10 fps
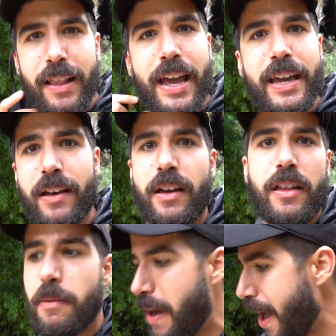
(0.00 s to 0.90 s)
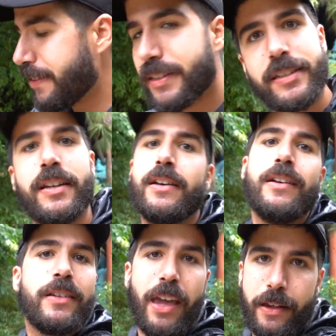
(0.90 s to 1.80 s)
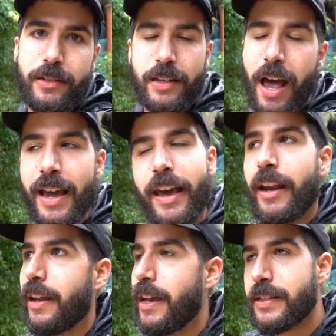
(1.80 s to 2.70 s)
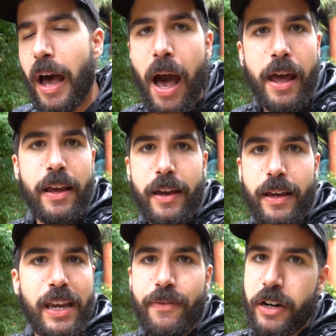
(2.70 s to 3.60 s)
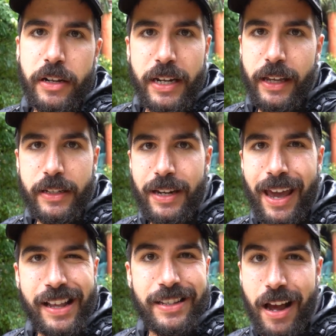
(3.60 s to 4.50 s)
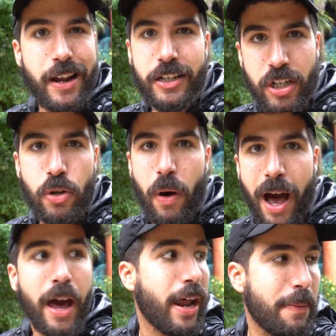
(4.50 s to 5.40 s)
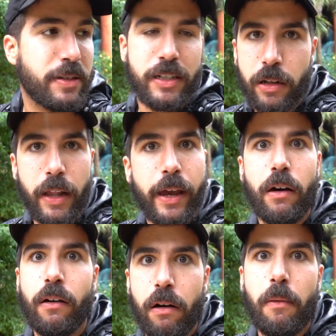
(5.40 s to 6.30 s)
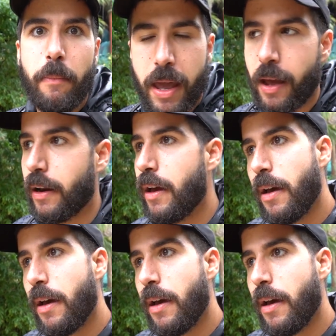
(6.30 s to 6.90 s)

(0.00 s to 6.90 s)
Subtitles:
Like, the masks, yes, I get it, it's hot, even on a day like today, it's not too hot. I'm still like, oh man.